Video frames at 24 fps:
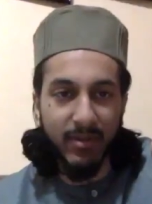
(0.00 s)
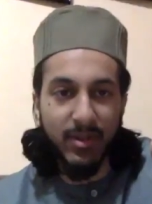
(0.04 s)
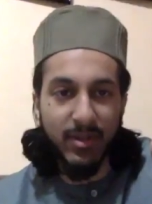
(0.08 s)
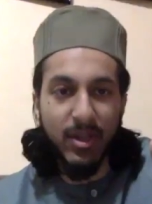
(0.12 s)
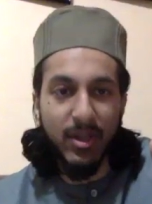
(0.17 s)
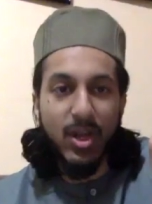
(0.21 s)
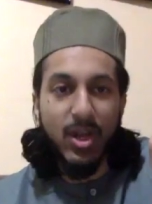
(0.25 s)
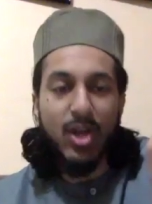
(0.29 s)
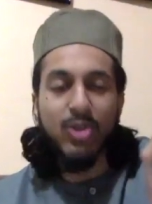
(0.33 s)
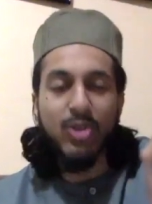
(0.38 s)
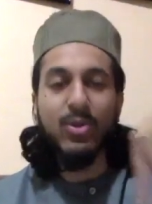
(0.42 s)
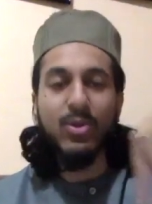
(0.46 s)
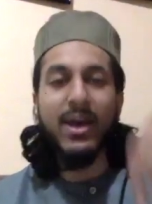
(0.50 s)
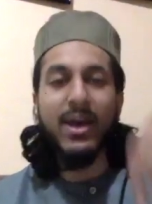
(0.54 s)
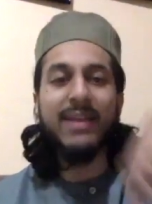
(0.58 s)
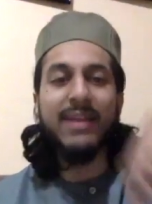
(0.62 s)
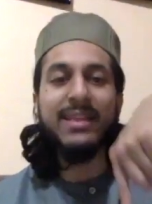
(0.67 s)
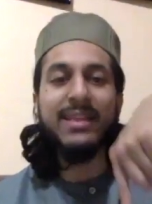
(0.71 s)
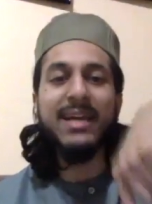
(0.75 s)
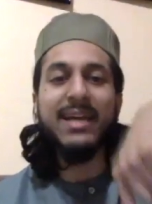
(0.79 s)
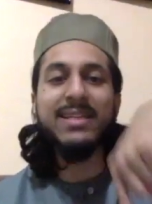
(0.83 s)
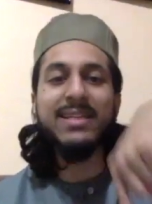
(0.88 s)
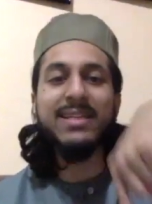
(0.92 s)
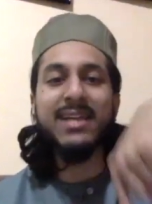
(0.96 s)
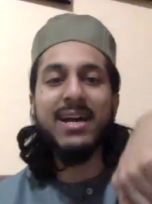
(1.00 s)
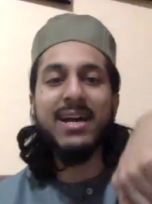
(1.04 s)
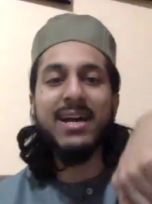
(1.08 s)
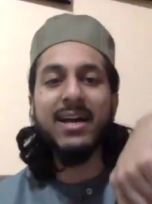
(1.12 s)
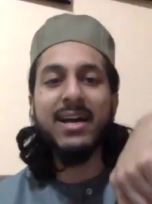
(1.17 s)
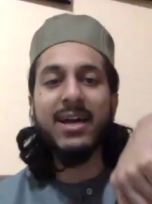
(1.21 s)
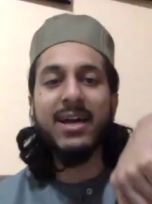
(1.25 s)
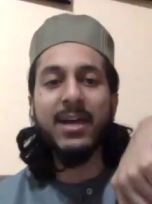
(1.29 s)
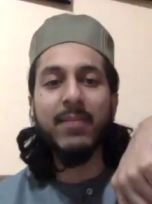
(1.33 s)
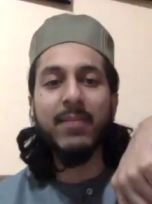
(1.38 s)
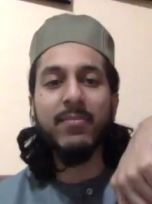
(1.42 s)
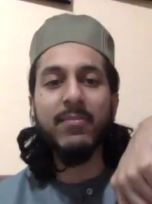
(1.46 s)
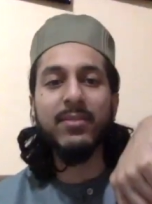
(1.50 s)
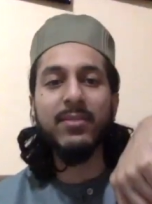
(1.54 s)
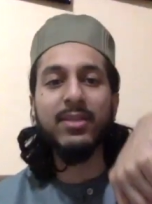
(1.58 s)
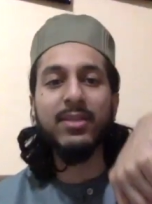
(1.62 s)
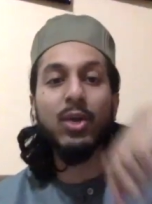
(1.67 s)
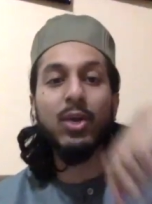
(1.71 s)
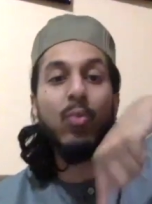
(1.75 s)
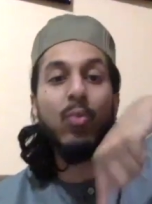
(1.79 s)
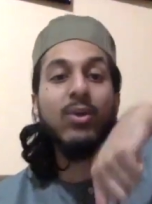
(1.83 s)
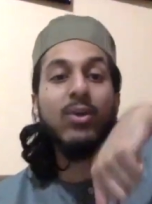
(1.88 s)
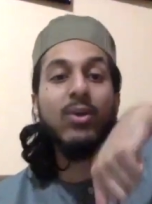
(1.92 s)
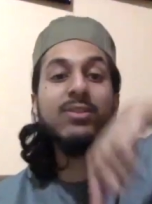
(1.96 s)
So at that time,
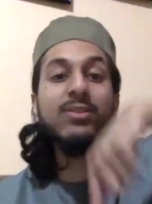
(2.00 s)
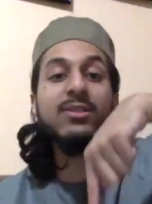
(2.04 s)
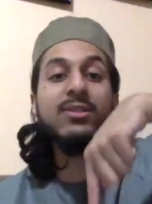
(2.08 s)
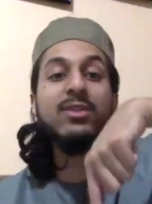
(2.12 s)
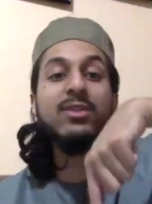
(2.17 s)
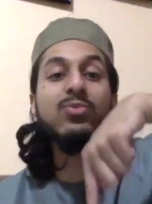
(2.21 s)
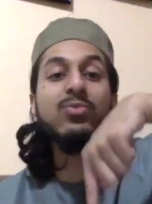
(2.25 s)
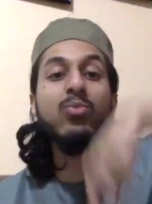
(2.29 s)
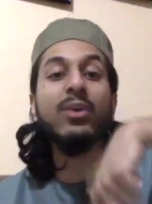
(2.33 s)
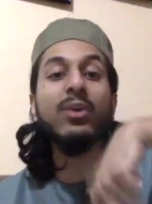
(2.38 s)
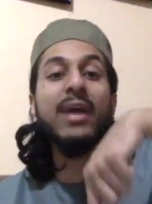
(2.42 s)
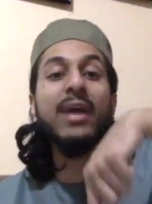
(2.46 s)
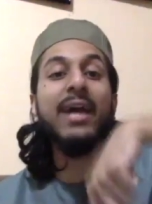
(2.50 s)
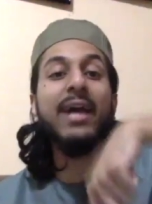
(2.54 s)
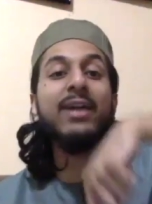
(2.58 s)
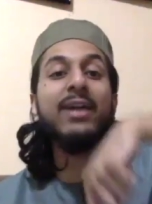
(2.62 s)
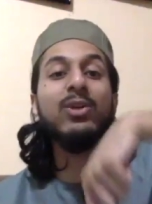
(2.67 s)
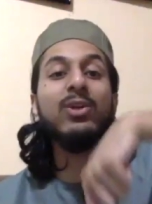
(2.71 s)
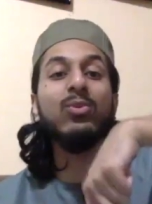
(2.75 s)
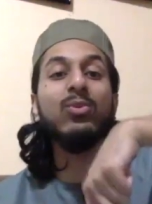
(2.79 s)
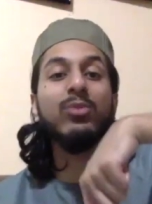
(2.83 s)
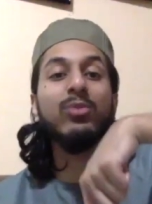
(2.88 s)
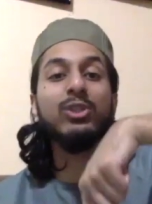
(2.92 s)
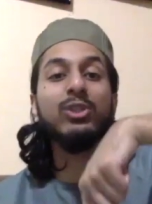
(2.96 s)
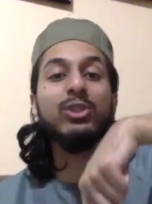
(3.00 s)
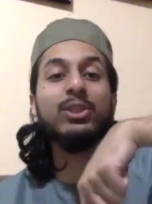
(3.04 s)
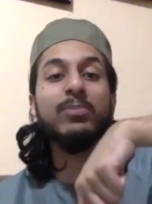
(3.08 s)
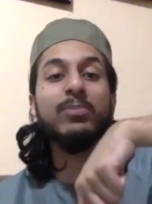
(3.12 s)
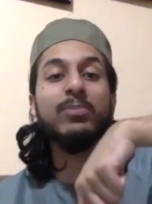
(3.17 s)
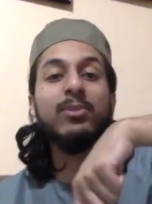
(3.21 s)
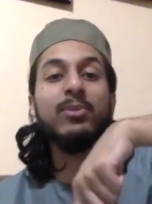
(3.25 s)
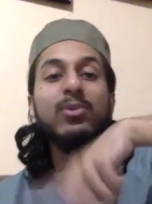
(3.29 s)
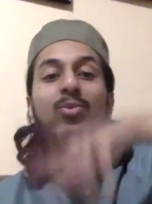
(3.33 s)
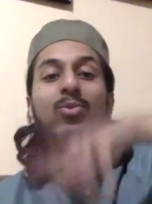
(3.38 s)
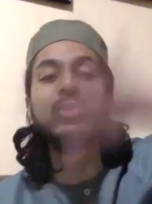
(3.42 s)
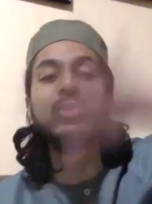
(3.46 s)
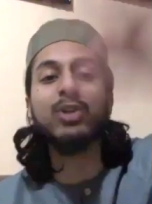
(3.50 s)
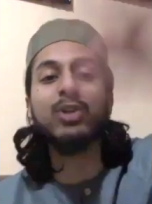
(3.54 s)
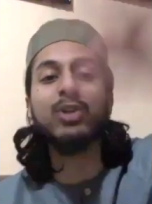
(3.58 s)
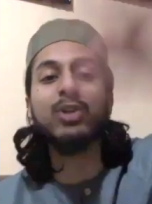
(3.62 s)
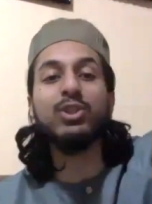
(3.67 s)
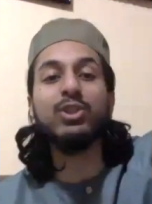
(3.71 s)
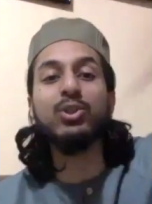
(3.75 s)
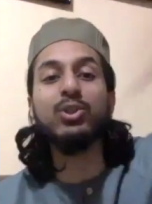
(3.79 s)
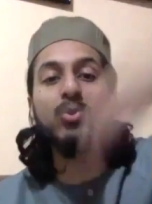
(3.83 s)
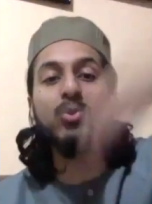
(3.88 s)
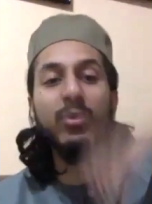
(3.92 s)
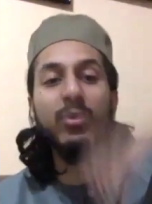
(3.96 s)
there was this one idol worshipper who
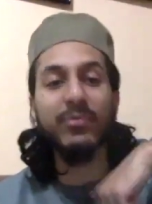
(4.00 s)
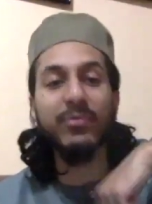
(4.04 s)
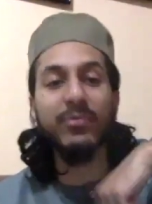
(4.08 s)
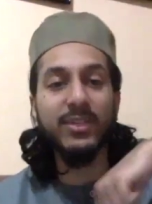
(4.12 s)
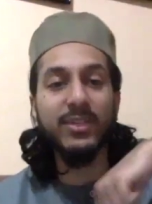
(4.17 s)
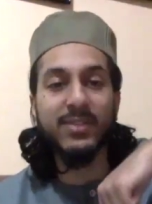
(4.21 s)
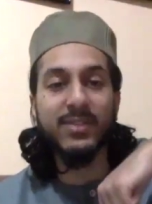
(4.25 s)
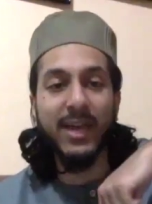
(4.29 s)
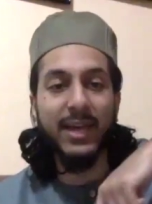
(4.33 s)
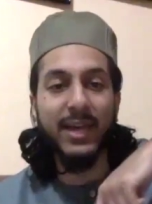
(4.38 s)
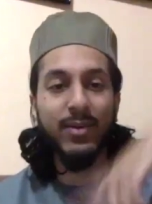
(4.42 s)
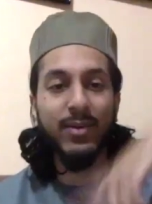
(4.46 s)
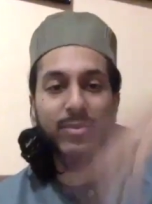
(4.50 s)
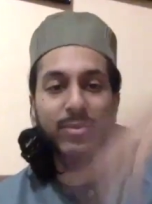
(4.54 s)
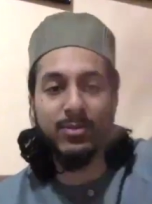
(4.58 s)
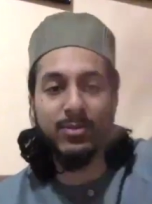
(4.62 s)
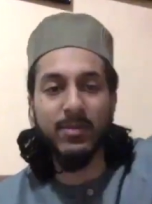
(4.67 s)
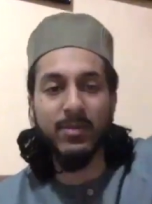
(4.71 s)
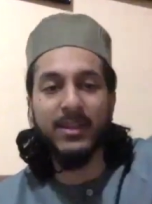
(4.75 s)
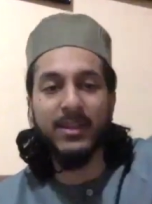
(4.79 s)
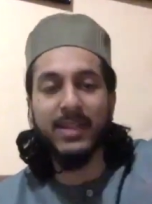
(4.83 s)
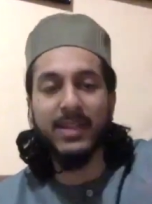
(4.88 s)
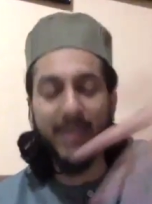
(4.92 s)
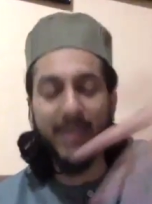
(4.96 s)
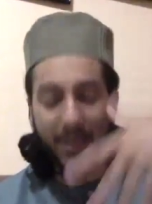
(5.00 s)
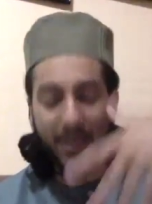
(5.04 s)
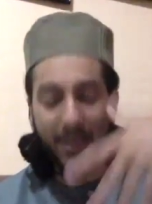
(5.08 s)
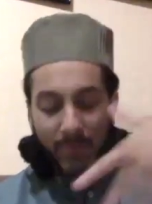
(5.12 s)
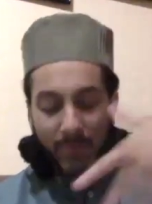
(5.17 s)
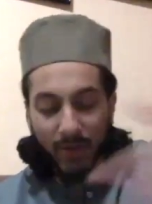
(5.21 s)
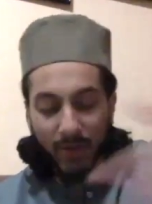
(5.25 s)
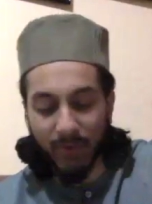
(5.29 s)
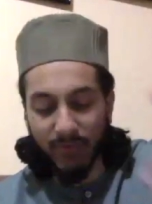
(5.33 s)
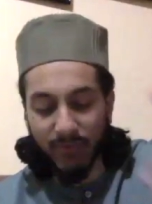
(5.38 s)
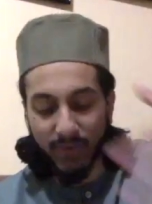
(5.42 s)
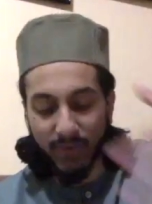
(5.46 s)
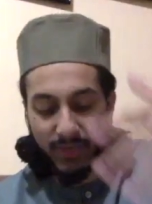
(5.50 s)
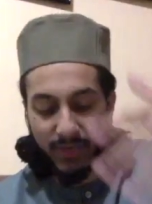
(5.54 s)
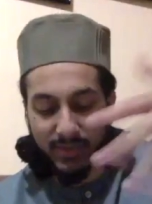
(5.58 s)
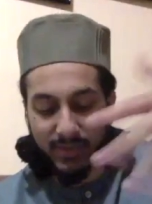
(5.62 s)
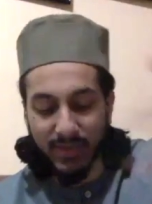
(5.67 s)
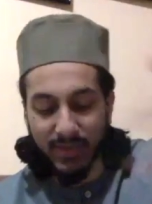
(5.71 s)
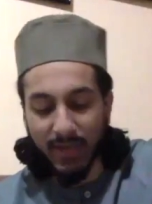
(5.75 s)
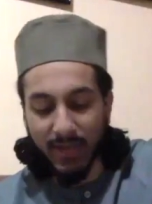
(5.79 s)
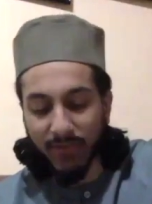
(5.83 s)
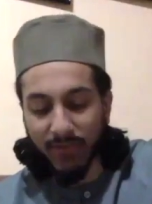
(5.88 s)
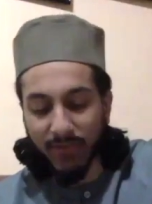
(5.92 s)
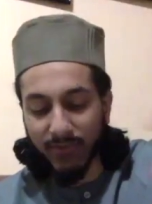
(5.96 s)
touched two of these idols by the name of
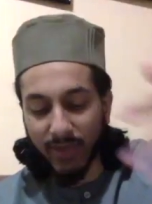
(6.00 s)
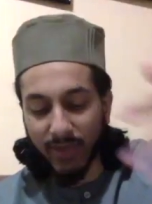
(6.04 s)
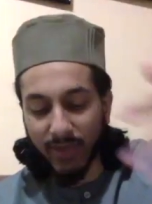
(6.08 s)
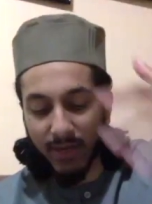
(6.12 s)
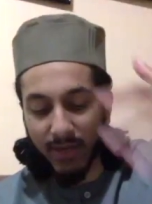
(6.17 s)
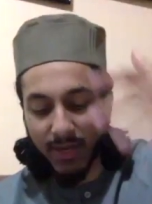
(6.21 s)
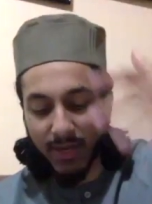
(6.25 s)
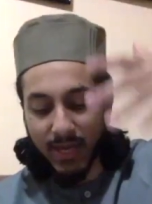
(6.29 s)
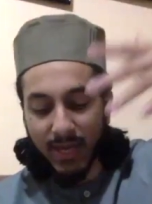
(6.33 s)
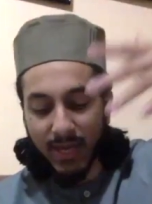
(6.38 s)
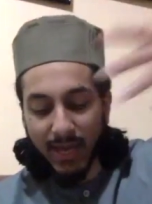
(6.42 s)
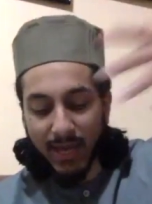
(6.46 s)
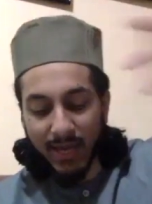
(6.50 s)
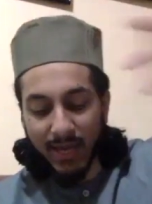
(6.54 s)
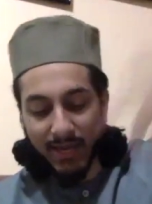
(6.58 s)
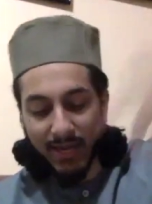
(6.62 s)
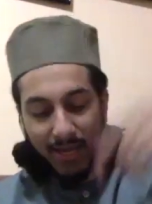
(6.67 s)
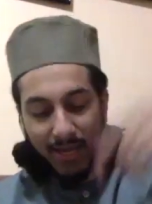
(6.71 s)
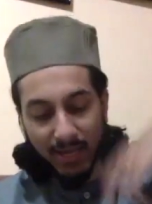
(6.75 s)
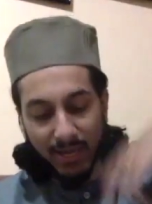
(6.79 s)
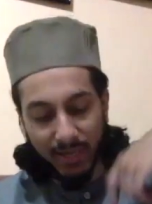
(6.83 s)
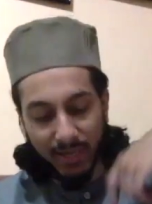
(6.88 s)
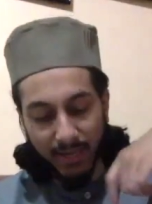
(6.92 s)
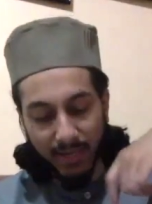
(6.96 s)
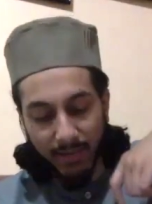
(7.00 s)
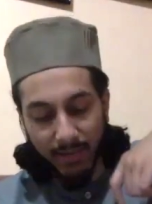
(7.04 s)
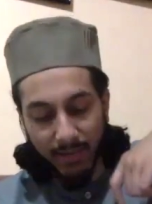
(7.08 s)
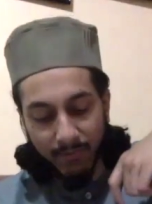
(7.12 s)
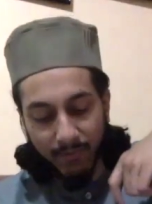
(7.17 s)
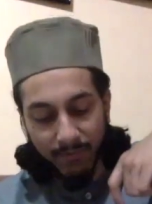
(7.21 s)
Isaf and Na'iyah.